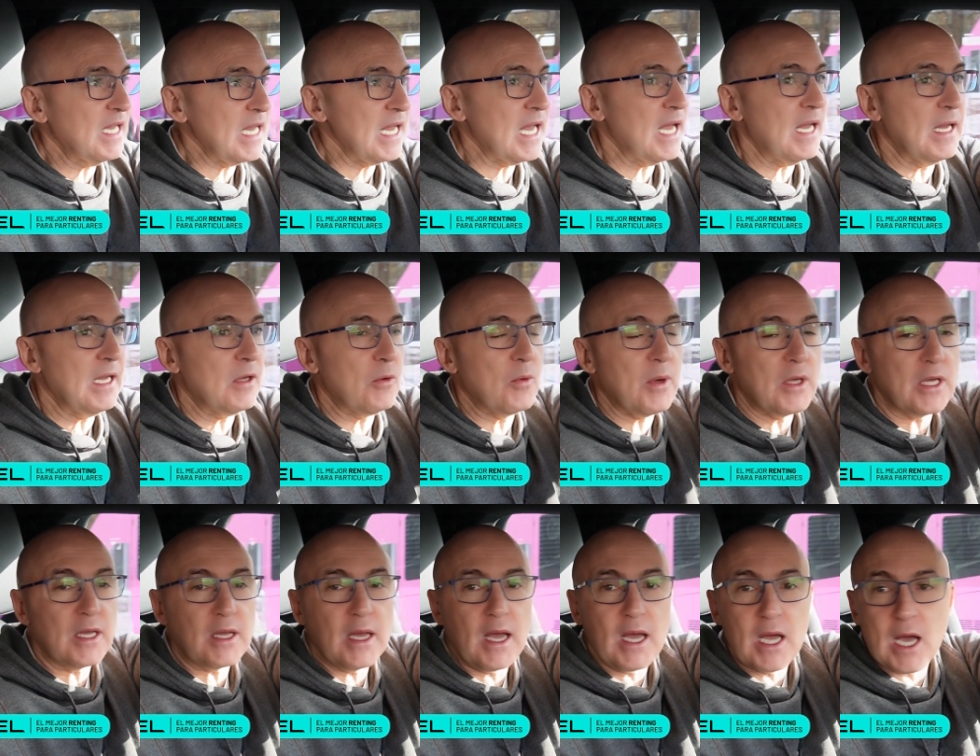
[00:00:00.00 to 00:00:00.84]
and it was
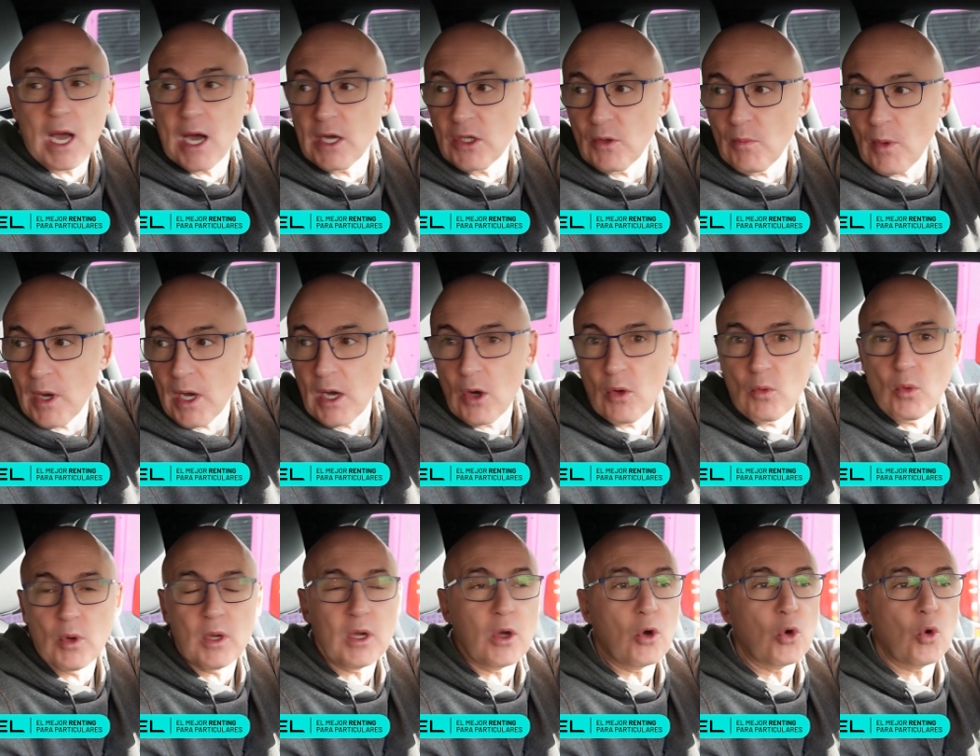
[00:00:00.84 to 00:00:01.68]
in the last minute
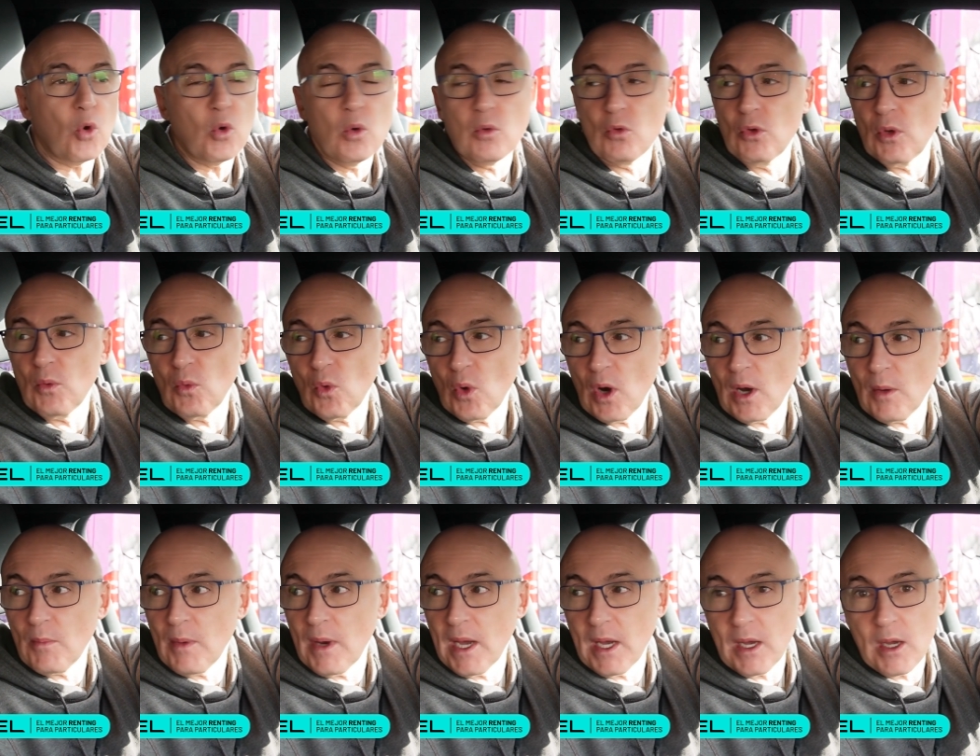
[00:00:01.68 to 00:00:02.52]
with a goal from
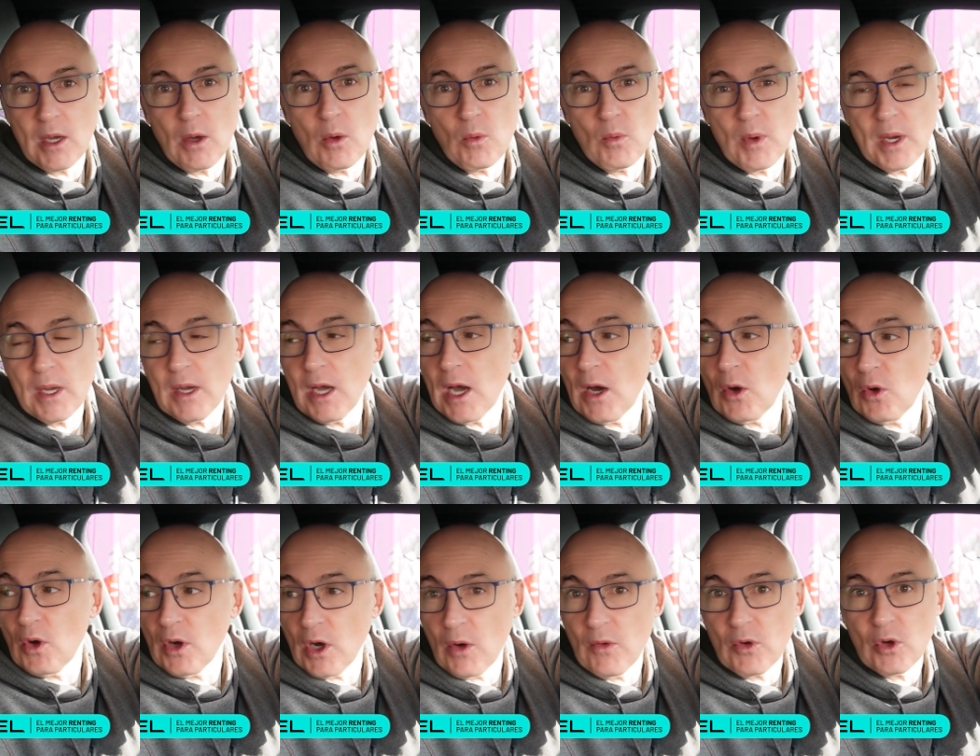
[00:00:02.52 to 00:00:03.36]
Juanmi when they
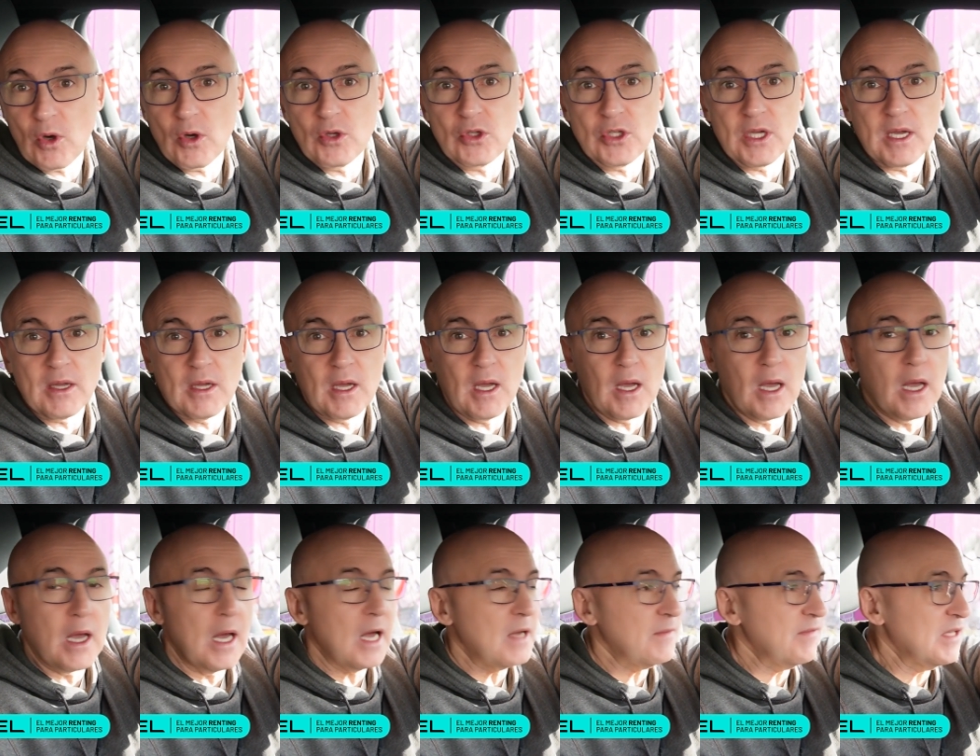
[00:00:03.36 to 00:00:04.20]
could have lost it.
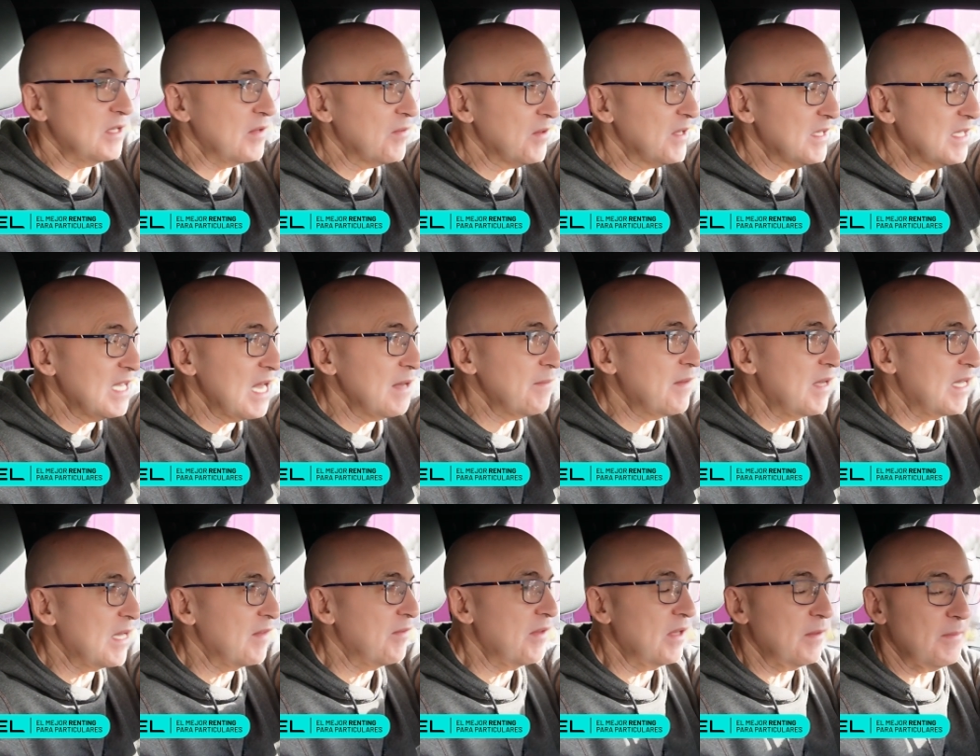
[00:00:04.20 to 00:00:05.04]
I mean, what's
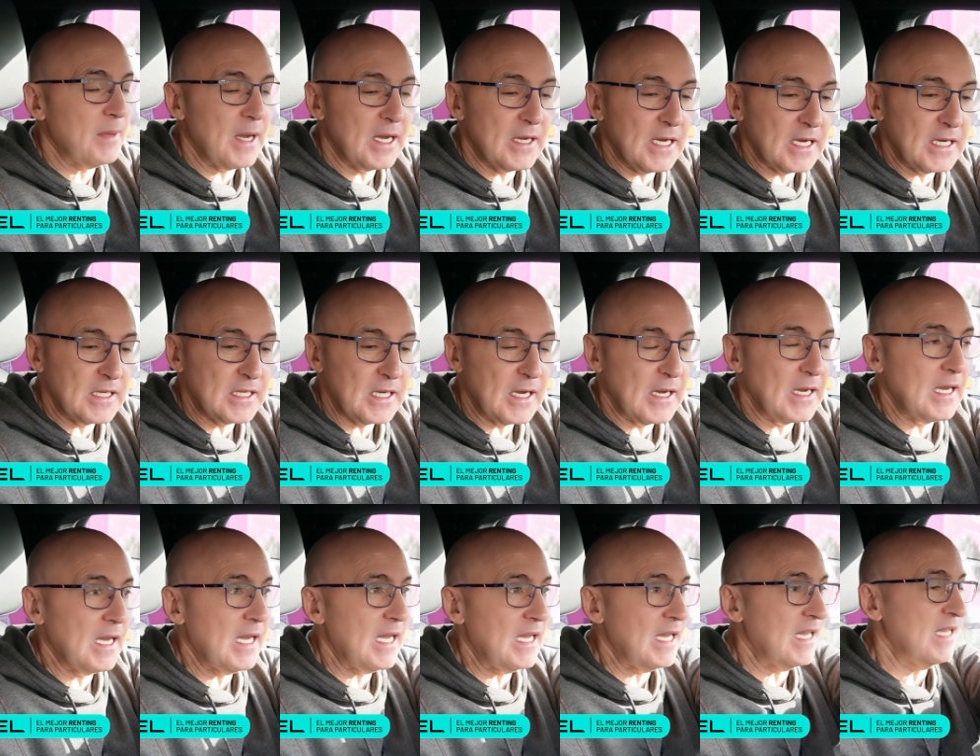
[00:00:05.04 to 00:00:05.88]
happening with Betis
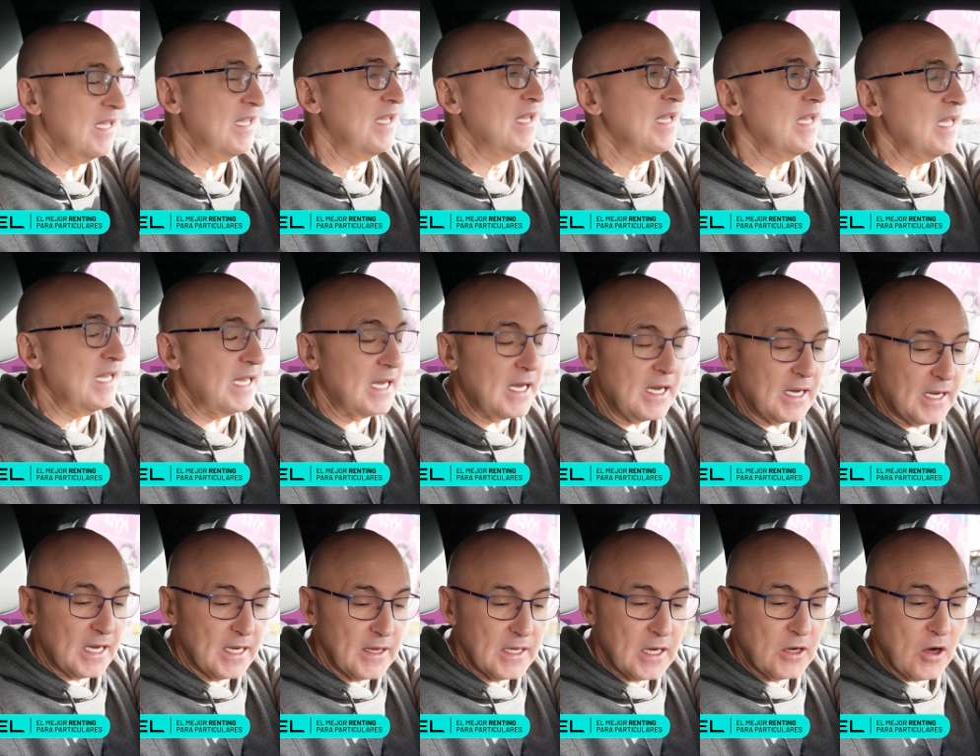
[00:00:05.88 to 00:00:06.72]

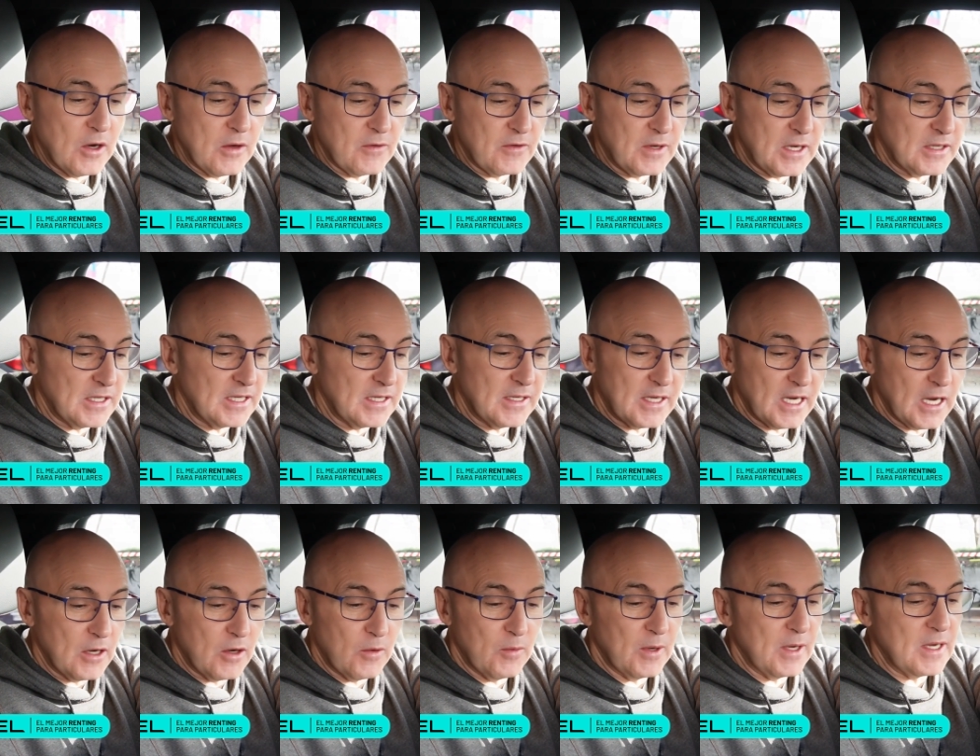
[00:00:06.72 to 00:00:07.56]
in the conference is
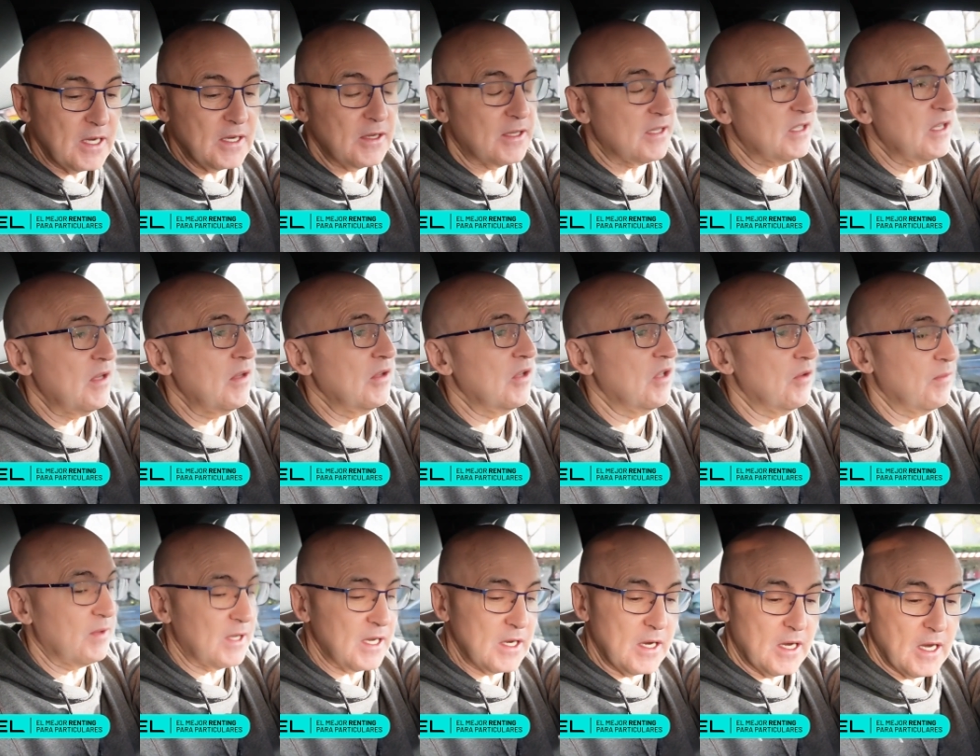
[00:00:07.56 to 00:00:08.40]
terrible. It's not
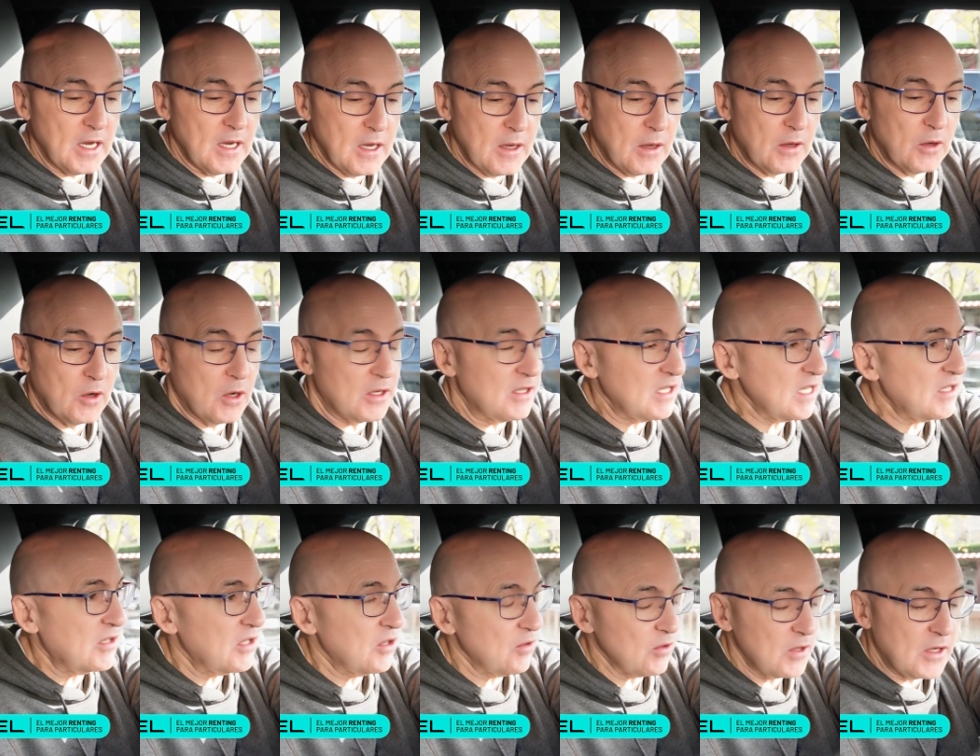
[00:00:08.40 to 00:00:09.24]
normal.
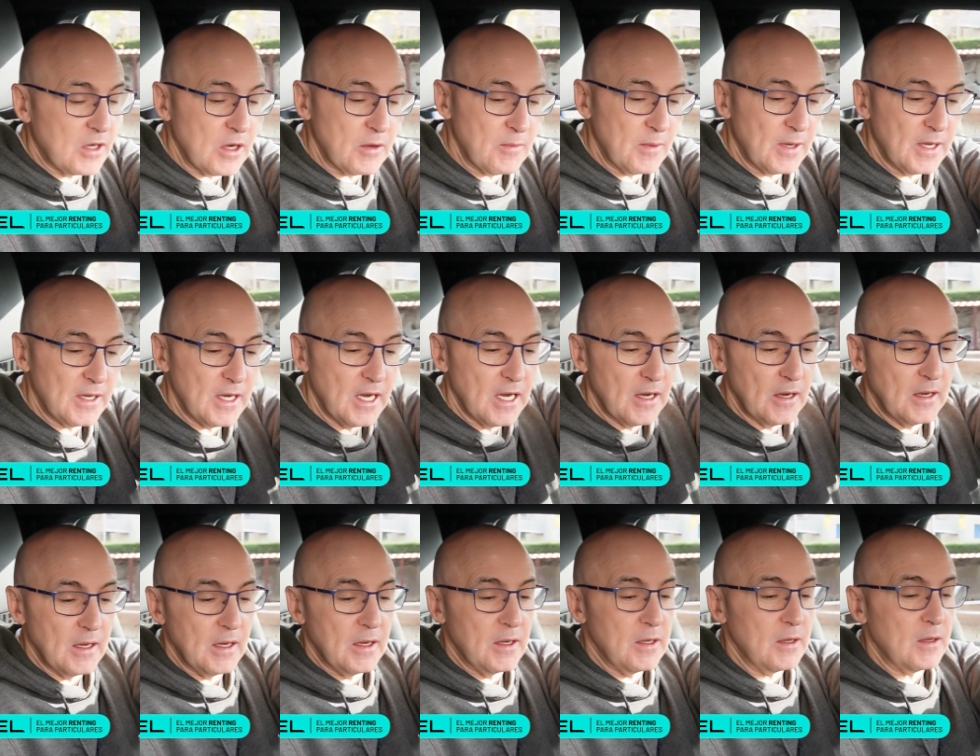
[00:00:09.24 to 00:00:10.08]
Oscarson will not be there.
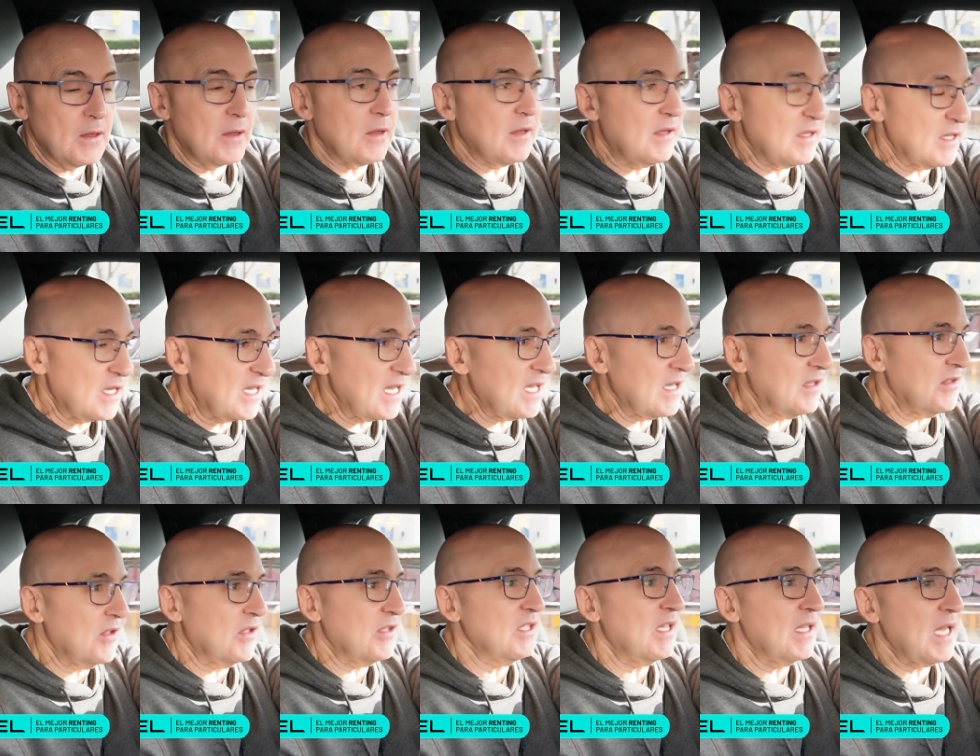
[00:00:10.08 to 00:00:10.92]
Real
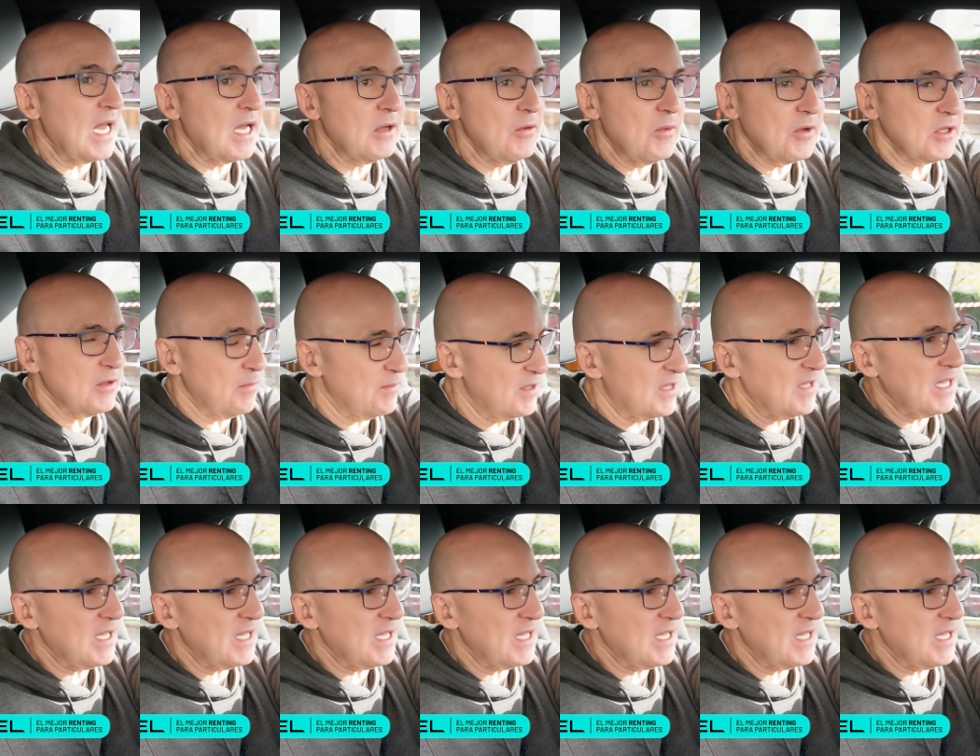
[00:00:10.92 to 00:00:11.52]
Sociedad, which beat